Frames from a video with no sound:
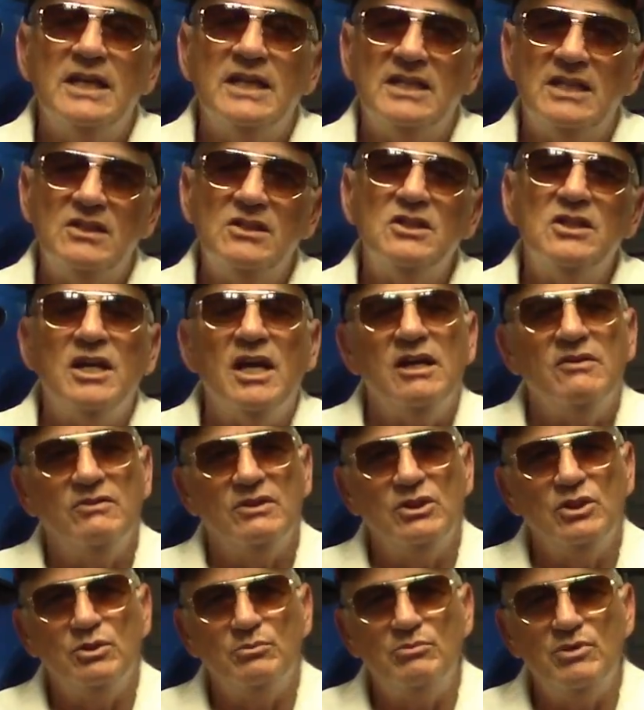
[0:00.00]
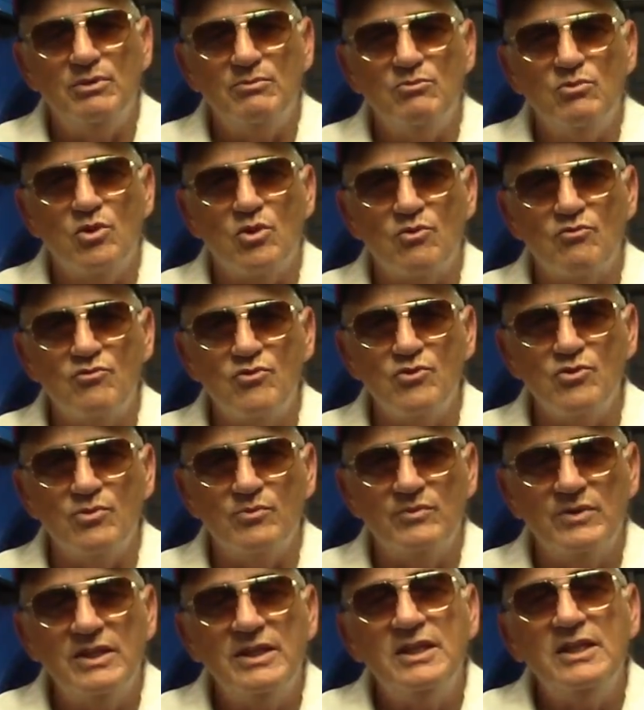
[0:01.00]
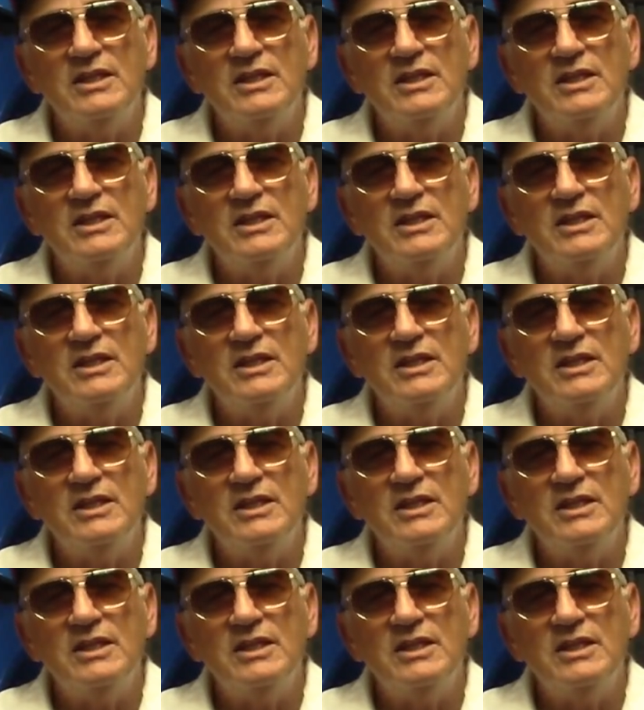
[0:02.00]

and I think you have a little bit more room.